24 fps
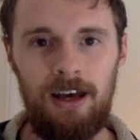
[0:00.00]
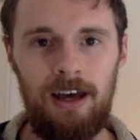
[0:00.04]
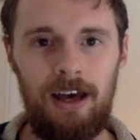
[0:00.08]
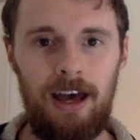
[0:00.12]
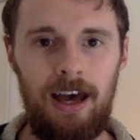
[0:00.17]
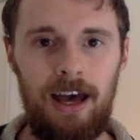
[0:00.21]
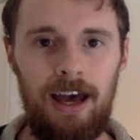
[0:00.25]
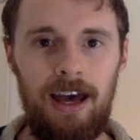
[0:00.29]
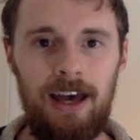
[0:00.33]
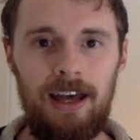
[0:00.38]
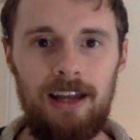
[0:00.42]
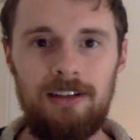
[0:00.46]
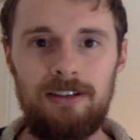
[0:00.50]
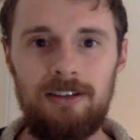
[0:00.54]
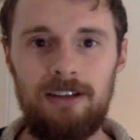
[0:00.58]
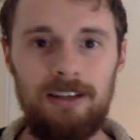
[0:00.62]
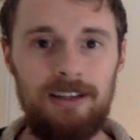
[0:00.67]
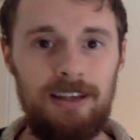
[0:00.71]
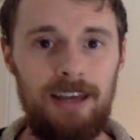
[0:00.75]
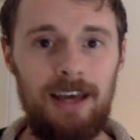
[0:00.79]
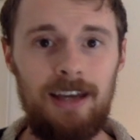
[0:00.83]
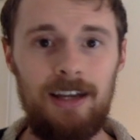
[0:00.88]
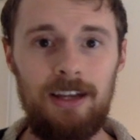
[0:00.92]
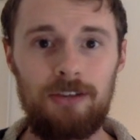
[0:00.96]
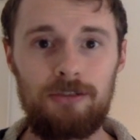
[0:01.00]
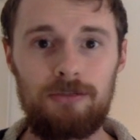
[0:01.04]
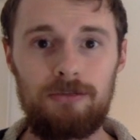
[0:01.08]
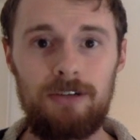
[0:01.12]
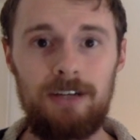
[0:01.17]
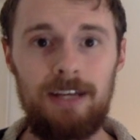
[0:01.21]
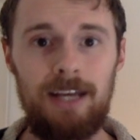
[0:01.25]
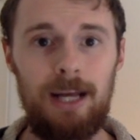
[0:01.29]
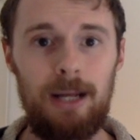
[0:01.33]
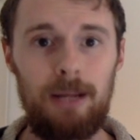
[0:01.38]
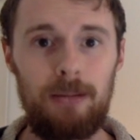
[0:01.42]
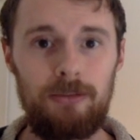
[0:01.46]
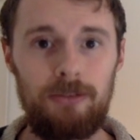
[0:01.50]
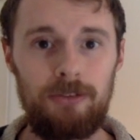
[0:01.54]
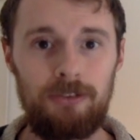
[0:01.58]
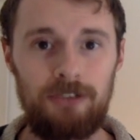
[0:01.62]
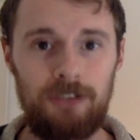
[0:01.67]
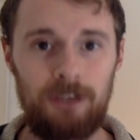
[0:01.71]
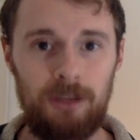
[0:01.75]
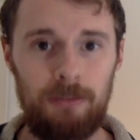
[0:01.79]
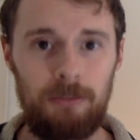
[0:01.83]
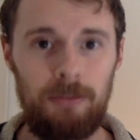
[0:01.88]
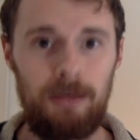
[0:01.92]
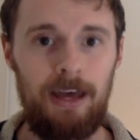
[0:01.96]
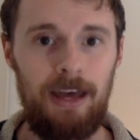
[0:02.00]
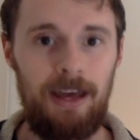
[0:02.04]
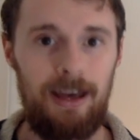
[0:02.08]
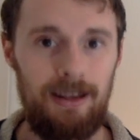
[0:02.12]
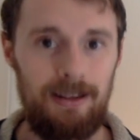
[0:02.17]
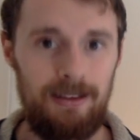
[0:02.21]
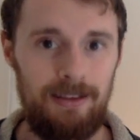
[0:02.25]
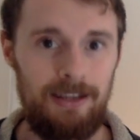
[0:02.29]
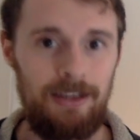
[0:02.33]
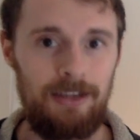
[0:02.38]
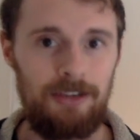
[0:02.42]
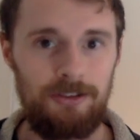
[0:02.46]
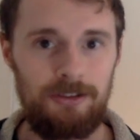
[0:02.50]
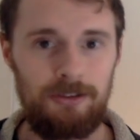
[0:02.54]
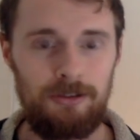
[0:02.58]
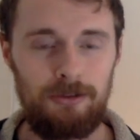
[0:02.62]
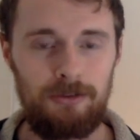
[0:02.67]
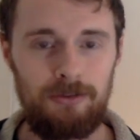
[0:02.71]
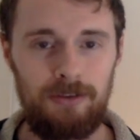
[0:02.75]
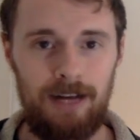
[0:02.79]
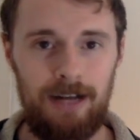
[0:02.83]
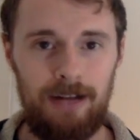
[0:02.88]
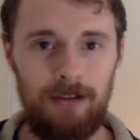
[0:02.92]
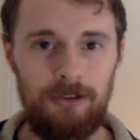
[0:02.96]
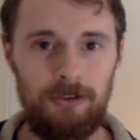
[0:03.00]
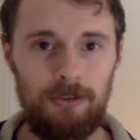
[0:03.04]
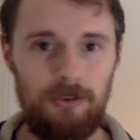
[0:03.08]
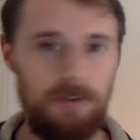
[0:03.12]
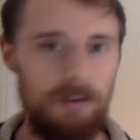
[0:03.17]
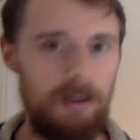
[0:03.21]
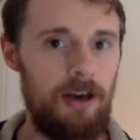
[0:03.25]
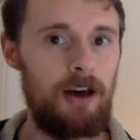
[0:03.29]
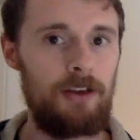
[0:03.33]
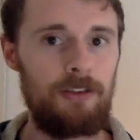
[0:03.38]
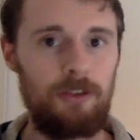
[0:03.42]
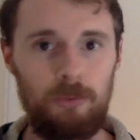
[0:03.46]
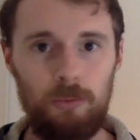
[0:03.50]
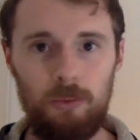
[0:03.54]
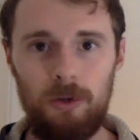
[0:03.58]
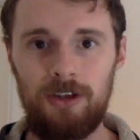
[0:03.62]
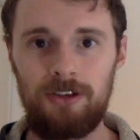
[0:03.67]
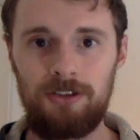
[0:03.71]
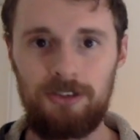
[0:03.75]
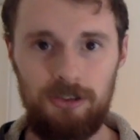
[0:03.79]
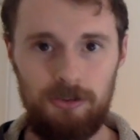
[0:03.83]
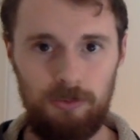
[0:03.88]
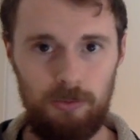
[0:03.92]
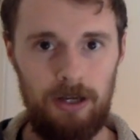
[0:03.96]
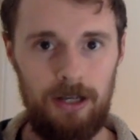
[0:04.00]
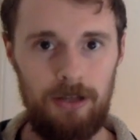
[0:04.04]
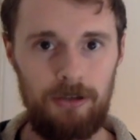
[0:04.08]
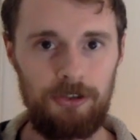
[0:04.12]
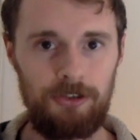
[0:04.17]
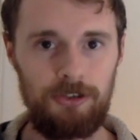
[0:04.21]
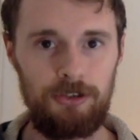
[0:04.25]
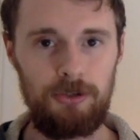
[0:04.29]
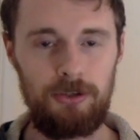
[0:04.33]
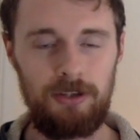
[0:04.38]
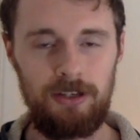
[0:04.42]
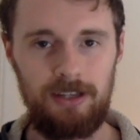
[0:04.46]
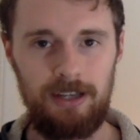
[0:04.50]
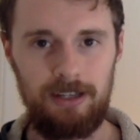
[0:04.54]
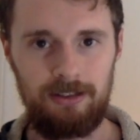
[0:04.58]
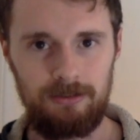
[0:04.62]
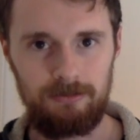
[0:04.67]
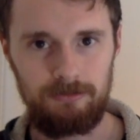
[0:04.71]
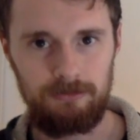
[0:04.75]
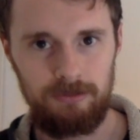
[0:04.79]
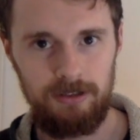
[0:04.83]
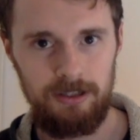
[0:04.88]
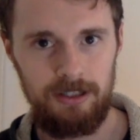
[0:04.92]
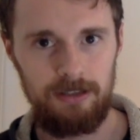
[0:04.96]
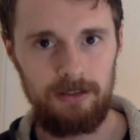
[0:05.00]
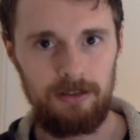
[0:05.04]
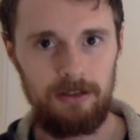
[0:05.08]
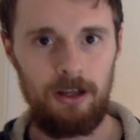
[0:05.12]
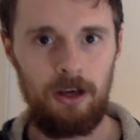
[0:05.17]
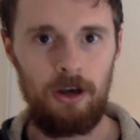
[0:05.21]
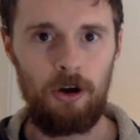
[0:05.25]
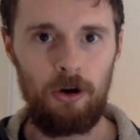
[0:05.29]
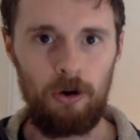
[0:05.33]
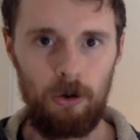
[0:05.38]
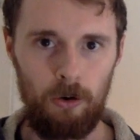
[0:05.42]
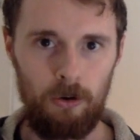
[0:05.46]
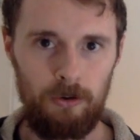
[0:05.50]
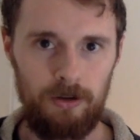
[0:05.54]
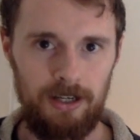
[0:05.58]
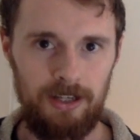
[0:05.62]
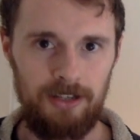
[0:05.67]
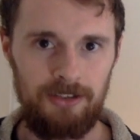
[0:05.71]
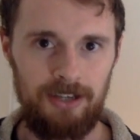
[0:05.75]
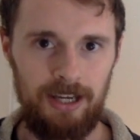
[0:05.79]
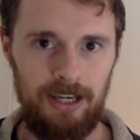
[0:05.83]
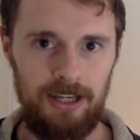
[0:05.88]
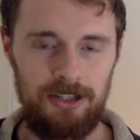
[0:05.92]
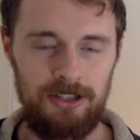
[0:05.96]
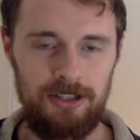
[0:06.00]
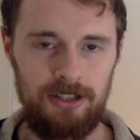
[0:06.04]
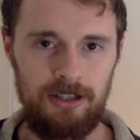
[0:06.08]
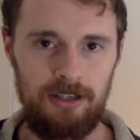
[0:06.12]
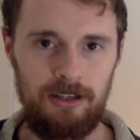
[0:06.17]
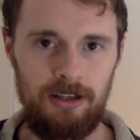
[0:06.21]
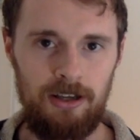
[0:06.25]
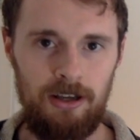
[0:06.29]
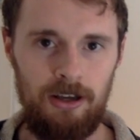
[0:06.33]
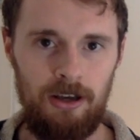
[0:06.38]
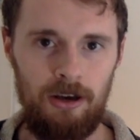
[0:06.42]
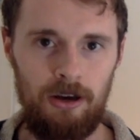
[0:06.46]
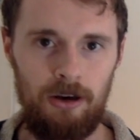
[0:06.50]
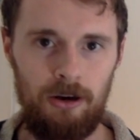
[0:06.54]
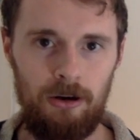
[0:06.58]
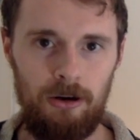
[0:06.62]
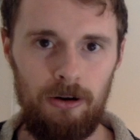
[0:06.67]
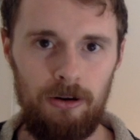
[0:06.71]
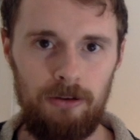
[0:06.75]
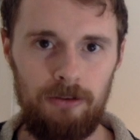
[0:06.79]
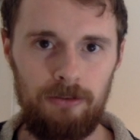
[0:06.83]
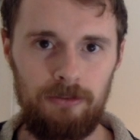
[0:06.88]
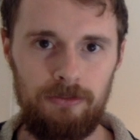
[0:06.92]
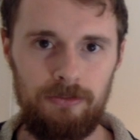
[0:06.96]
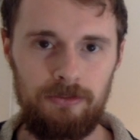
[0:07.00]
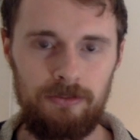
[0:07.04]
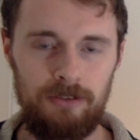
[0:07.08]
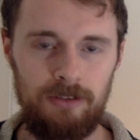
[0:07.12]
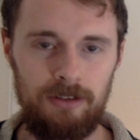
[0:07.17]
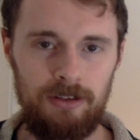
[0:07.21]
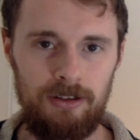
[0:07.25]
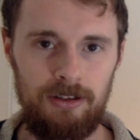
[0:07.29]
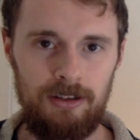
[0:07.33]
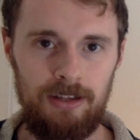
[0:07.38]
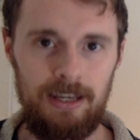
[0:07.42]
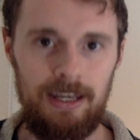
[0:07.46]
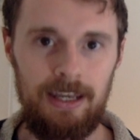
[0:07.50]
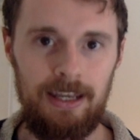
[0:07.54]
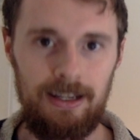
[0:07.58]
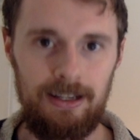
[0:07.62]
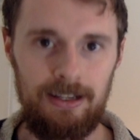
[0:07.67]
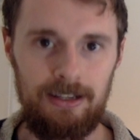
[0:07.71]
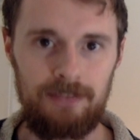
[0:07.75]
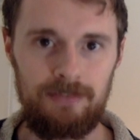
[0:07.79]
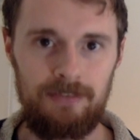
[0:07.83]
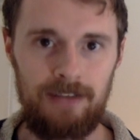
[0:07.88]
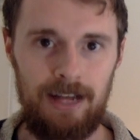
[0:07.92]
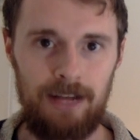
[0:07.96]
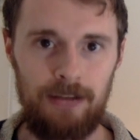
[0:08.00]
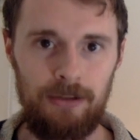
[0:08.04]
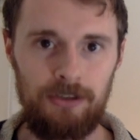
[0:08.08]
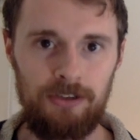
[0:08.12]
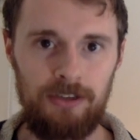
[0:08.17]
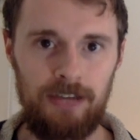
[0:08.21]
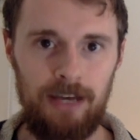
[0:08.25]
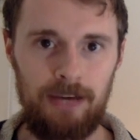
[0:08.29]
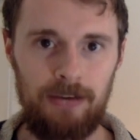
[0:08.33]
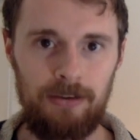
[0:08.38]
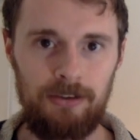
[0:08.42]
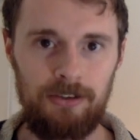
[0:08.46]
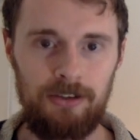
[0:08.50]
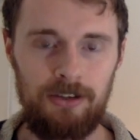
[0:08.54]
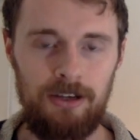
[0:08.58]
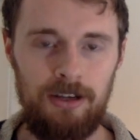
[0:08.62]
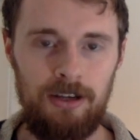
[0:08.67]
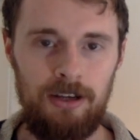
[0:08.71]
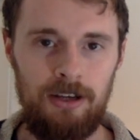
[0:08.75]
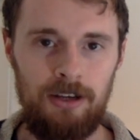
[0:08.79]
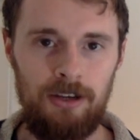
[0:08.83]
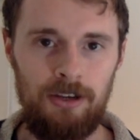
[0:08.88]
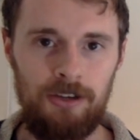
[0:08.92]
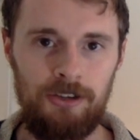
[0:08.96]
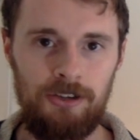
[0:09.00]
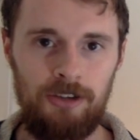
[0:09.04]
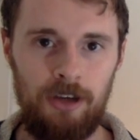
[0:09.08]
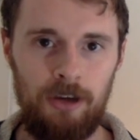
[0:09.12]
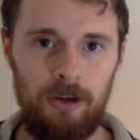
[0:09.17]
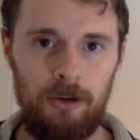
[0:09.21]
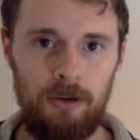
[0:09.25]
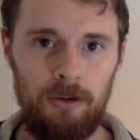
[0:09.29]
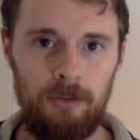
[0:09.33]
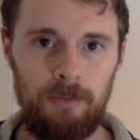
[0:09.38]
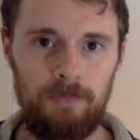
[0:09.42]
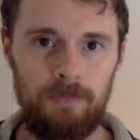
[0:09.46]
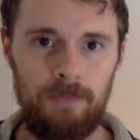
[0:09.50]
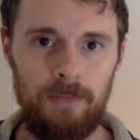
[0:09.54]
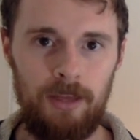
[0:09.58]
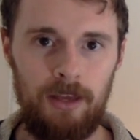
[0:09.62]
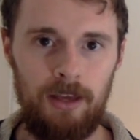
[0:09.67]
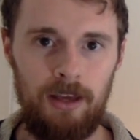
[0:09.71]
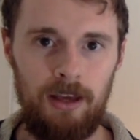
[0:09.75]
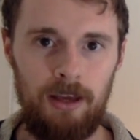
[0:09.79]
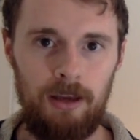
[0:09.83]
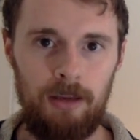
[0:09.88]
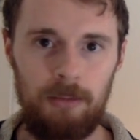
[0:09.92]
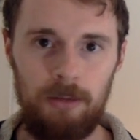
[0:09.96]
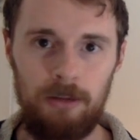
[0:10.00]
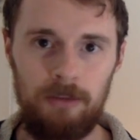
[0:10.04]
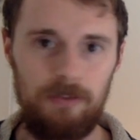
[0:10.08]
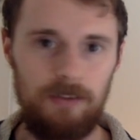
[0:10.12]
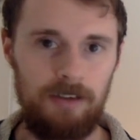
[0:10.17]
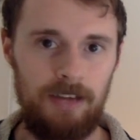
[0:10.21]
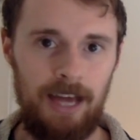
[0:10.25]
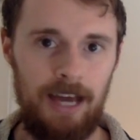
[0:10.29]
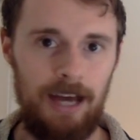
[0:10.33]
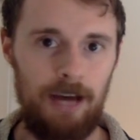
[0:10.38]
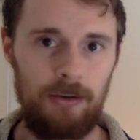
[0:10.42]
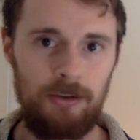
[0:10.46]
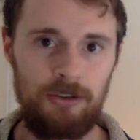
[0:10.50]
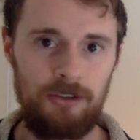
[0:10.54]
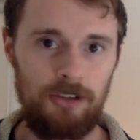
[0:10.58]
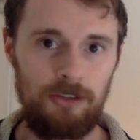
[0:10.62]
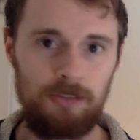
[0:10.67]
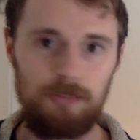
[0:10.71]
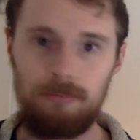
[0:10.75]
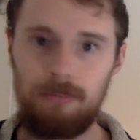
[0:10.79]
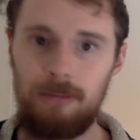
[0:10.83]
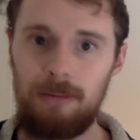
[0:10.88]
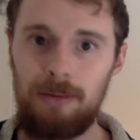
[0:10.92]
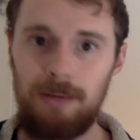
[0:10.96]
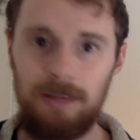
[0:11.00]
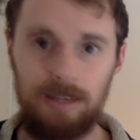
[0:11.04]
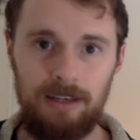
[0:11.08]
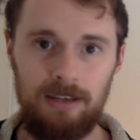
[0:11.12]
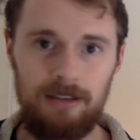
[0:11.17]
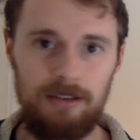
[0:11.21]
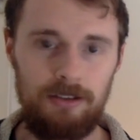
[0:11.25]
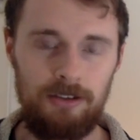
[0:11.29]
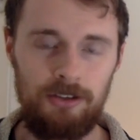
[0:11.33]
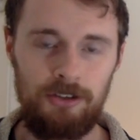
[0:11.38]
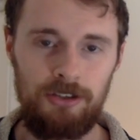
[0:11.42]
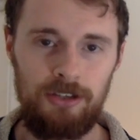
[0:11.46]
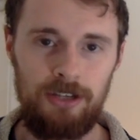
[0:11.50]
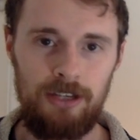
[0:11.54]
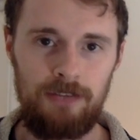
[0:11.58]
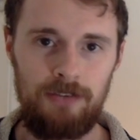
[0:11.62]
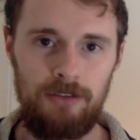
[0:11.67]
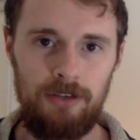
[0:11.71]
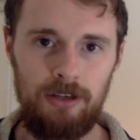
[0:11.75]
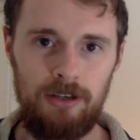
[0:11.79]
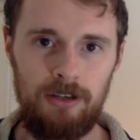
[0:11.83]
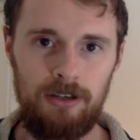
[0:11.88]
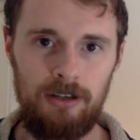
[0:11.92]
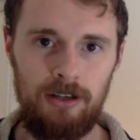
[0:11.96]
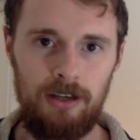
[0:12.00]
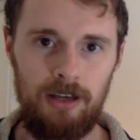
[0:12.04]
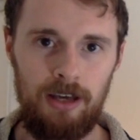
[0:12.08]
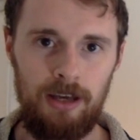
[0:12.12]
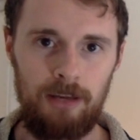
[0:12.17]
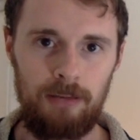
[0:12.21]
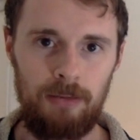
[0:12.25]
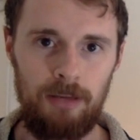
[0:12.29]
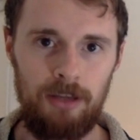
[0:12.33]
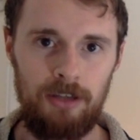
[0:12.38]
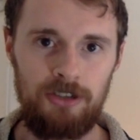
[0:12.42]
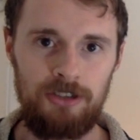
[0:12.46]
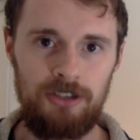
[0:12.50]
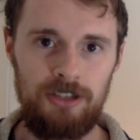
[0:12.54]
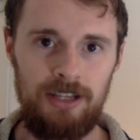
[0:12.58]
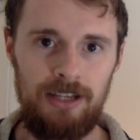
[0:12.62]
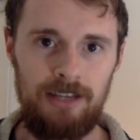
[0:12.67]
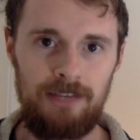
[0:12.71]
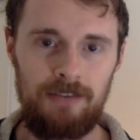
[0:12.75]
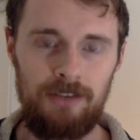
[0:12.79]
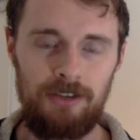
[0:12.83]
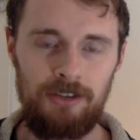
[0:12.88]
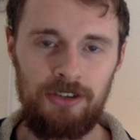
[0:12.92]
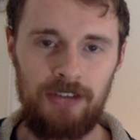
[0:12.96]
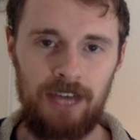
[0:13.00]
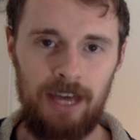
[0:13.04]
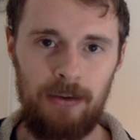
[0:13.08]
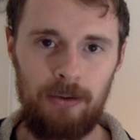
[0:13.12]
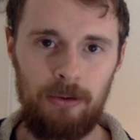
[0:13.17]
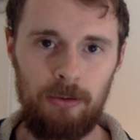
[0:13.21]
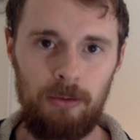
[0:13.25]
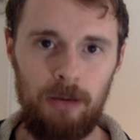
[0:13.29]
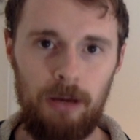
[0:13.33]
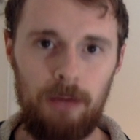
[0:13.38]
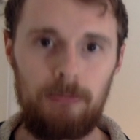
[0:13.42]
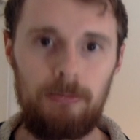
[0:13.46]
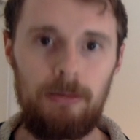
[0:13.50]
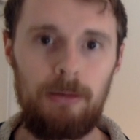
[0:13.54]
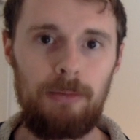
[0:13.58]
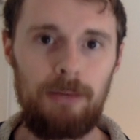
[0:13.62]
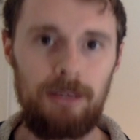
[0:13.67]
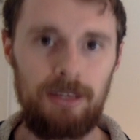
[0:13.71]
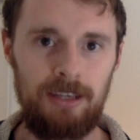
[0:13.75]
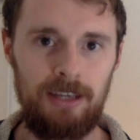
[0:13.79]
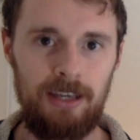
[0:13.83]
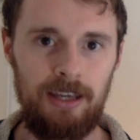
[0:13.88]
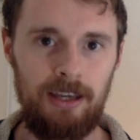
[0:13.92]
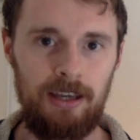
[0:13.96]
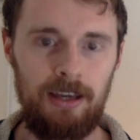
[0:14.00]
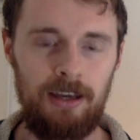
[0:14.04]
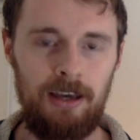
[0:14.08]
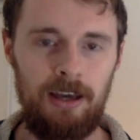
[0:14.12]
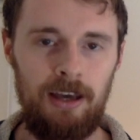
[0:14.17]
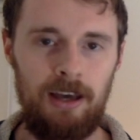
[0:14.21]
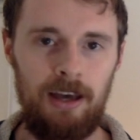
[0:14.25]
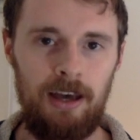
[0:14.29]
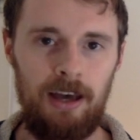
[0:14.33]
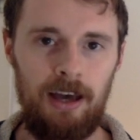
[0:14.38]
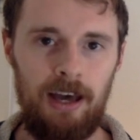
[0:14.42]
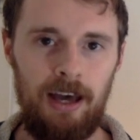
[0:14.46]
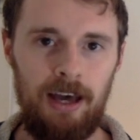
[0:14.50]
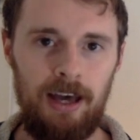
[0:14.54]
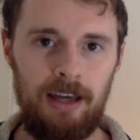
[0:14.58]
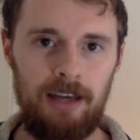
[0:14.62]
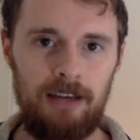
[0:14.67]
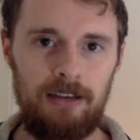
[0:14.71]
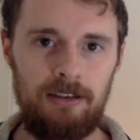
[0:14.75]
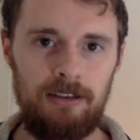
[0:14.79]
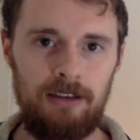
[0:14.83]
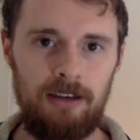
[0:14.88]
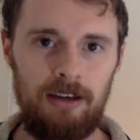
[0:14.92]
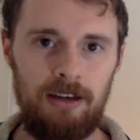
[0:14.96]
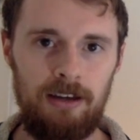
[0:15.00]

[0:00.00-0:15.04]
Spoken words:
And again, it's really helpful to compare these two vowels with other ones as well, so you can get a real orientation of the English vowel sounds. So, but for now, just mimic. See if you can achieve the sound by mimicking and